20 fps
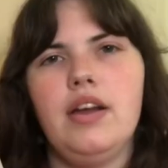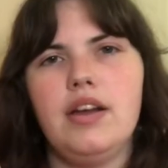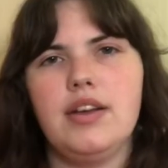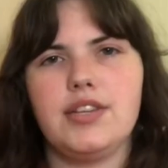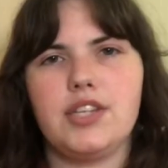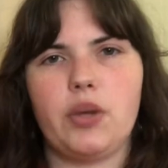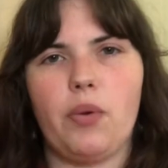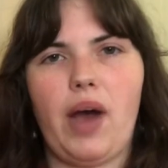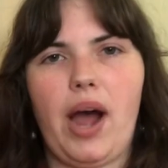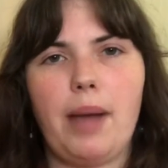
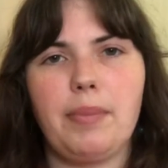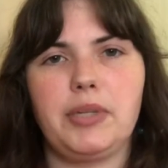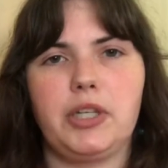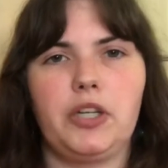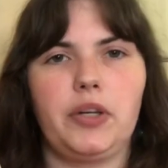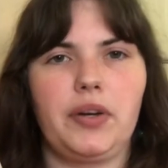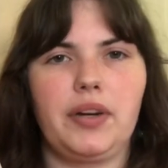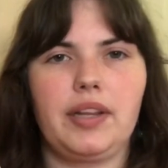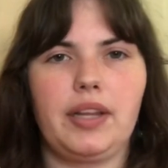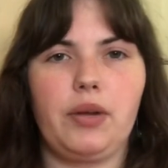So I'm
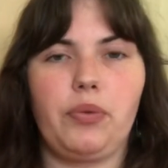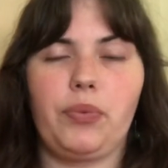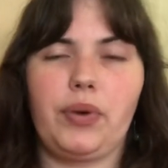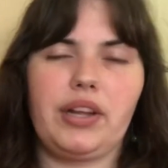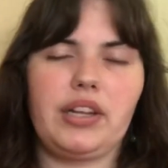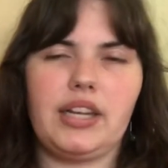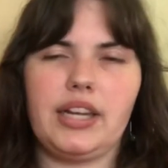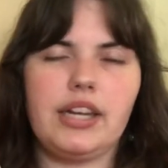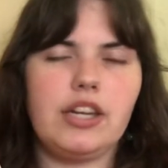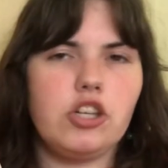currently
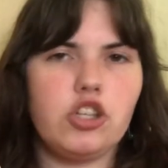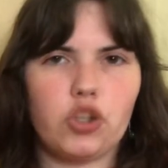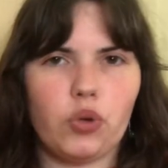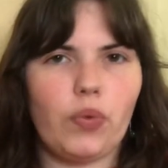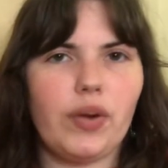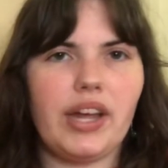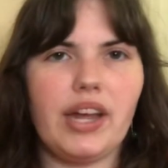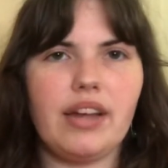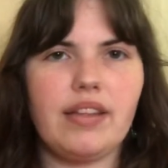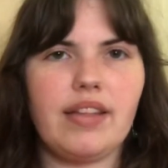really
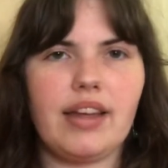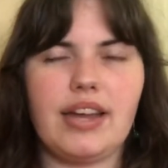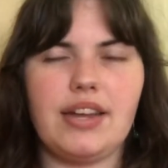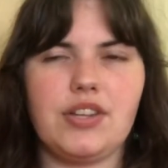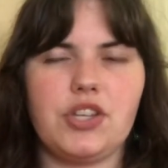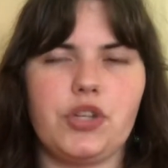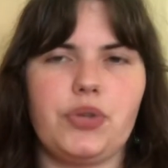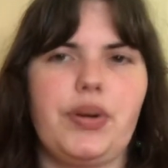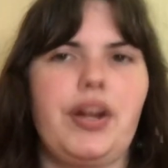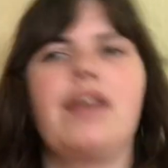enjoying The
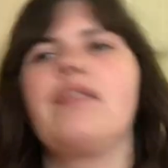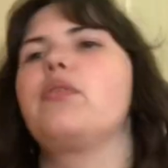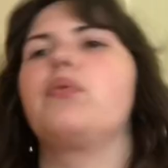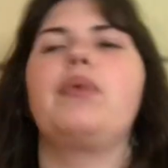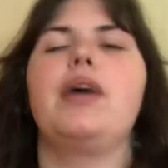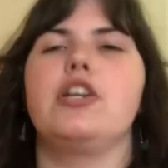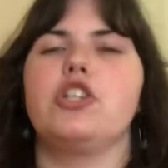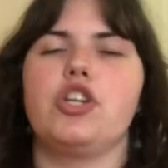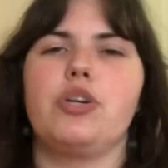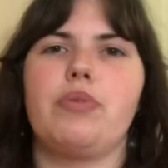History of the
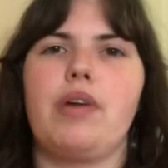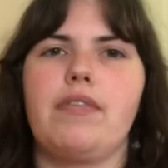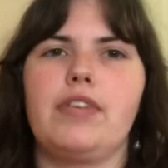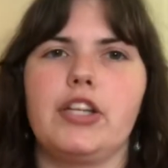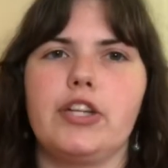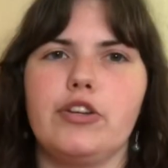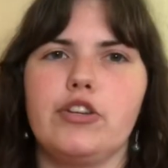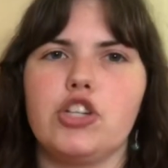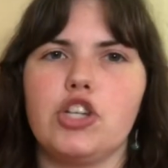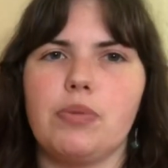Russian
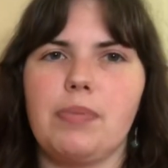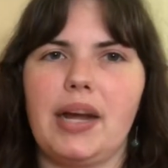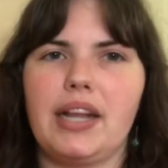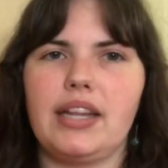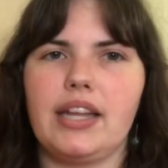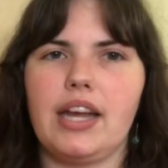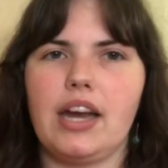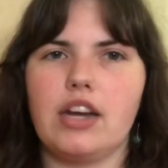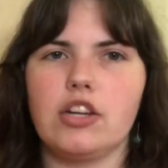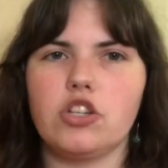Revolution by
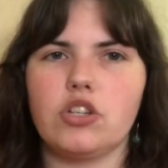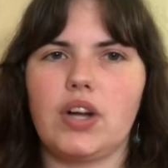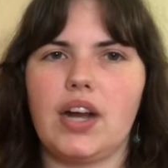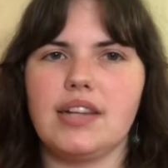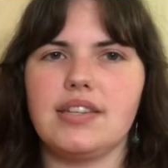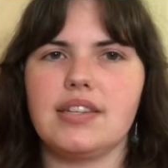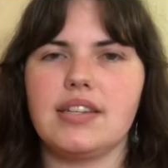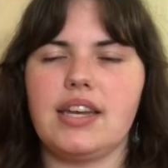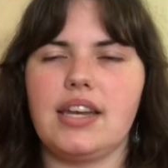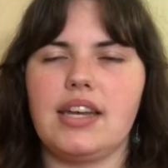Leon
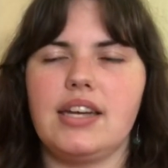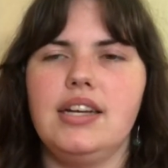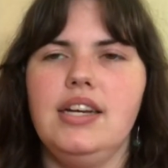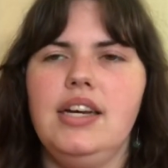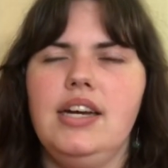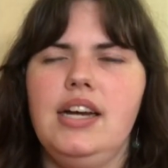Trotsky.